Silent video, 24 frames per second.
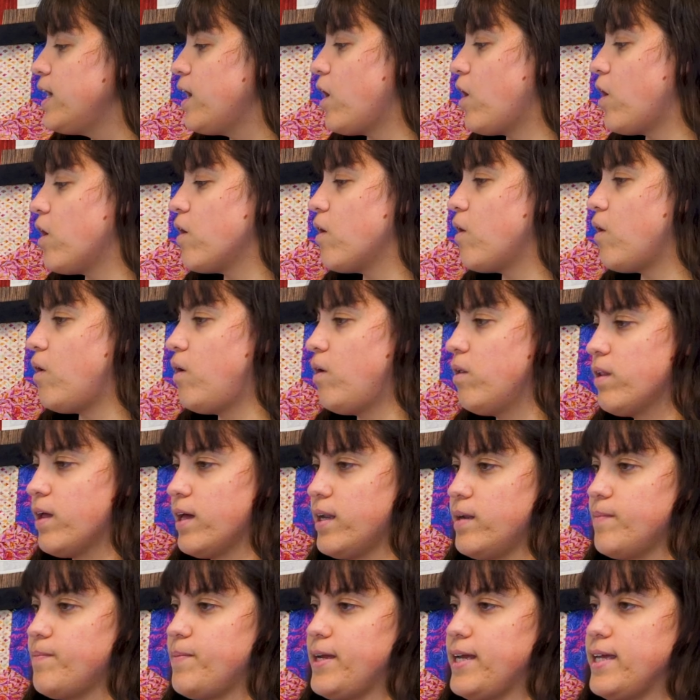are all going
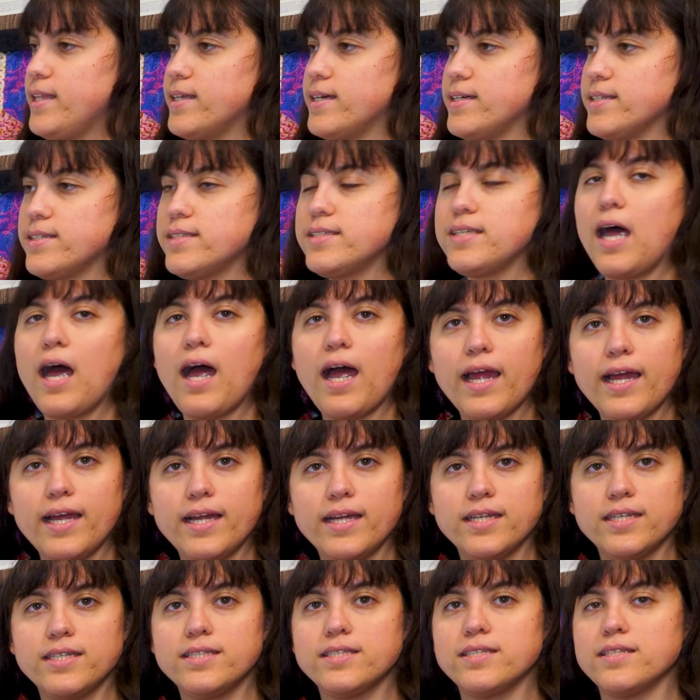to be the
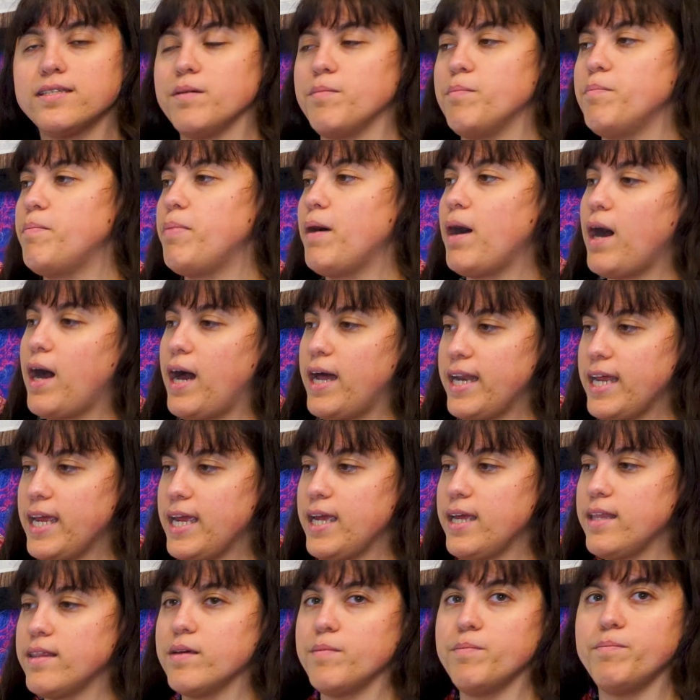size, the
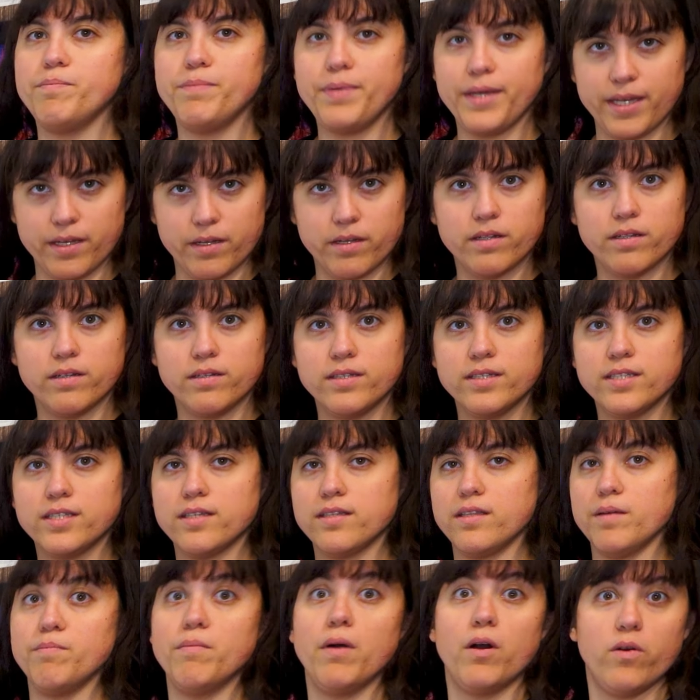body, the build,
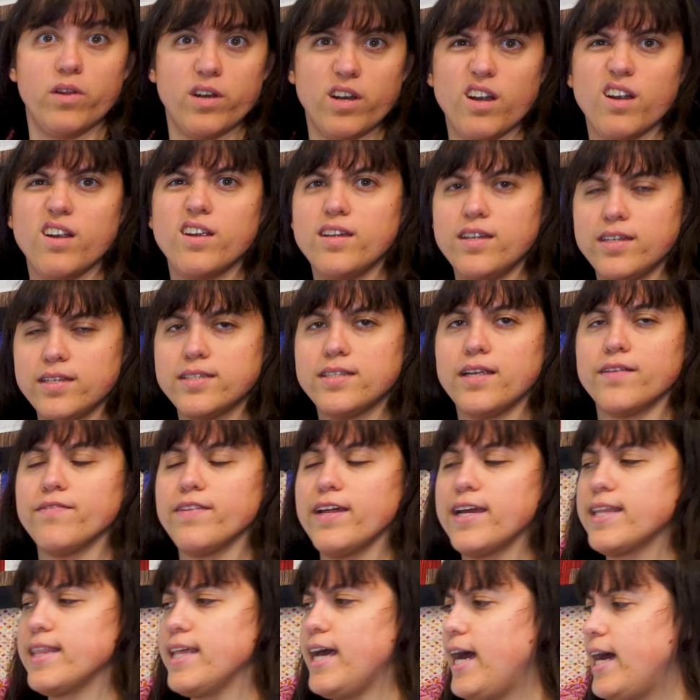the motor, stuff
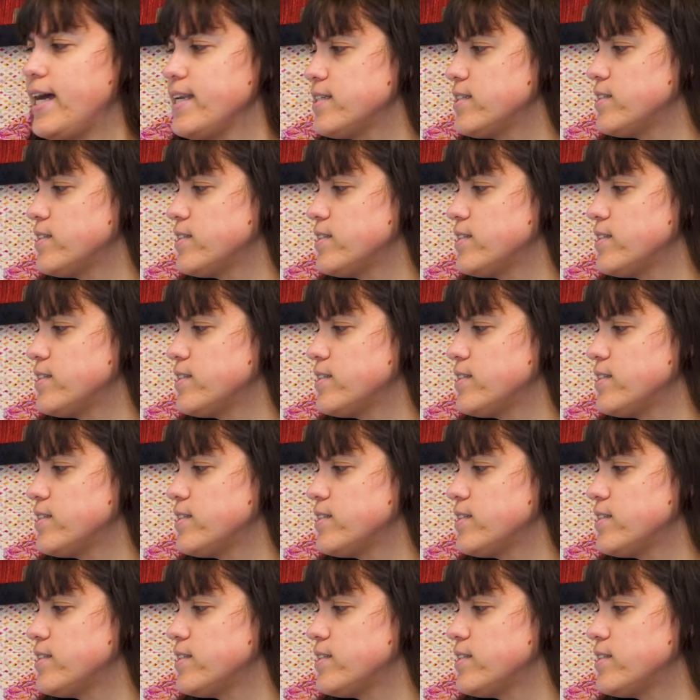like that.